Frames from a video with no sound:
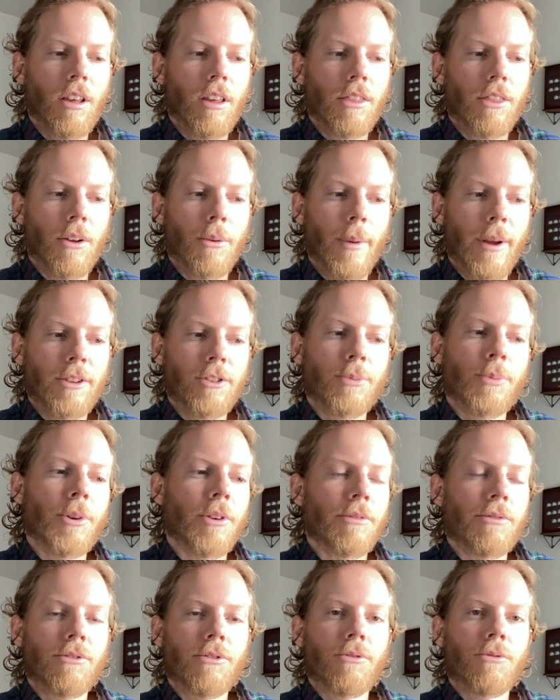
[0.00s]
There may just be a
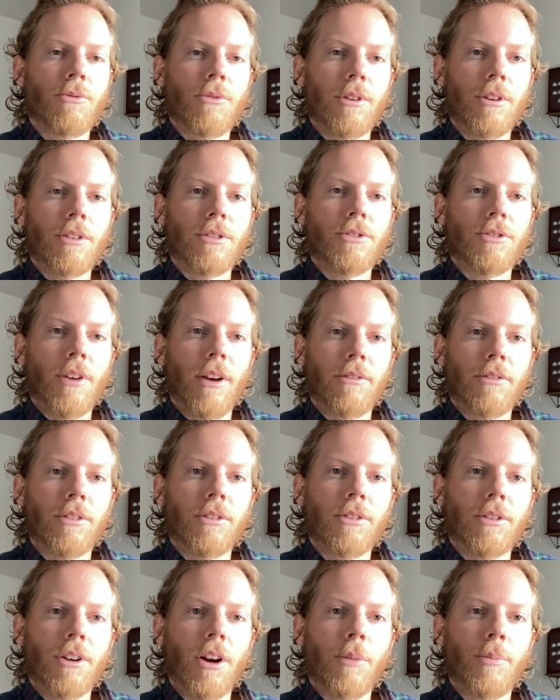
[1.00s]
few words you have to
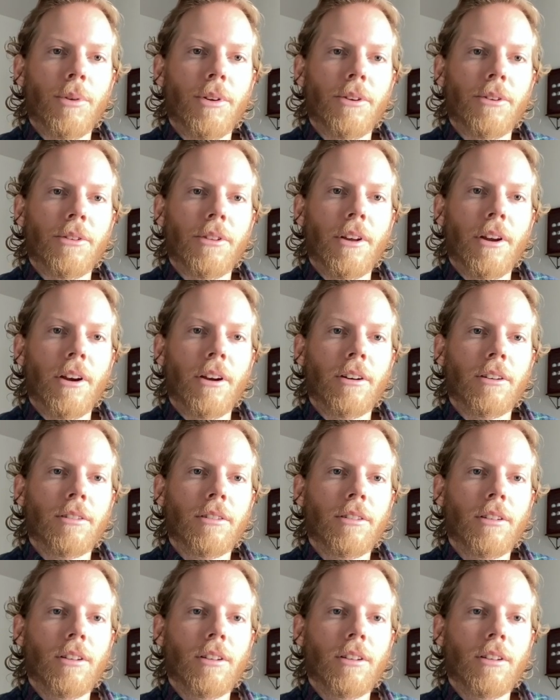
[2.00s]
look up here and there.